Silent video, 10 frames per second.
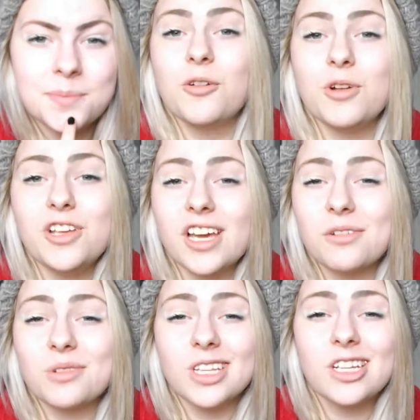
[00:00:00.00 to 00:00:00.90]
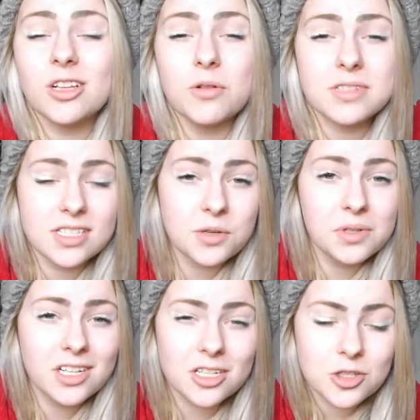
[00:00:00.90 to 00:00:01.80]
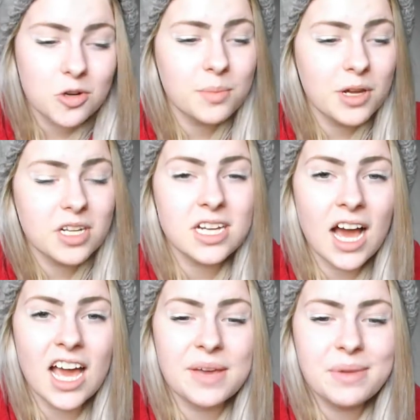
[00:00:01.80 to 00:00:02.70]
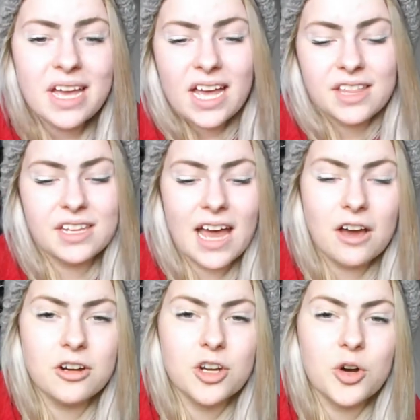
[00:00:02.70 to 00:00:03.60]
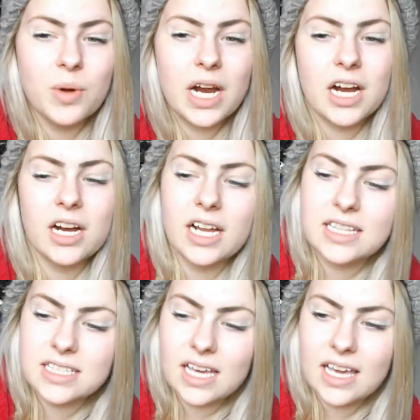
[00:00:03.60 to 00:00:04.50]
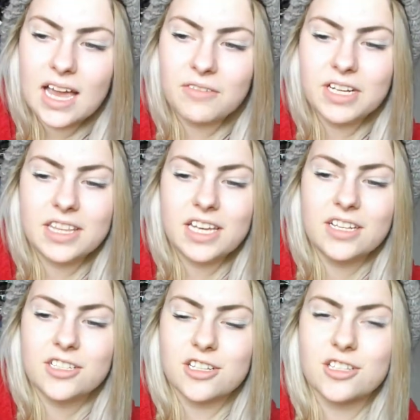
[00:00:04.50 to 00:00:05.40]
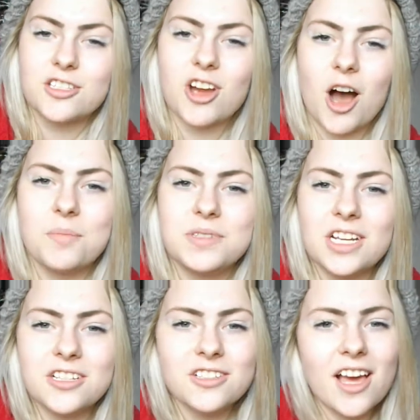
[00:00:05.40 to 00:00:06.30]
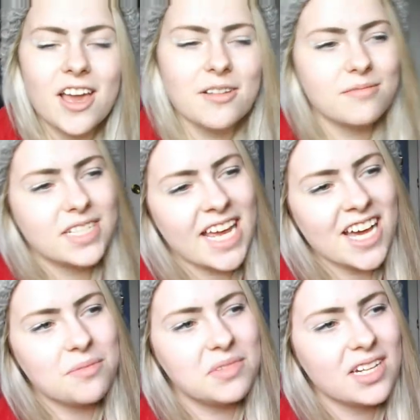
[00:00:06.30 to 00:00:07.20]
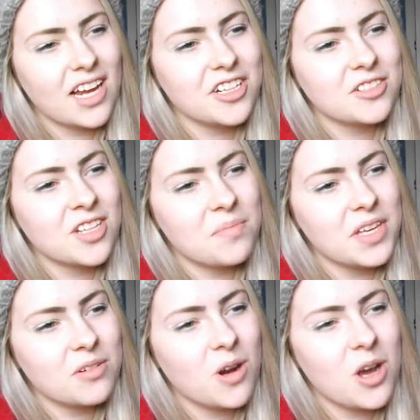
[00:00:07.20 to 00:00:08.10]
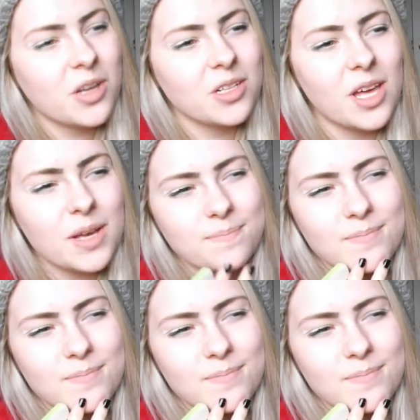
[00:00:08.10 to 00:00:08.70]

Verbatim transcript: When you get really close to someone in a short amount of time, then out of nowhere, it's like everything just stops. And you're like, damn, did I do something wrong? You're like,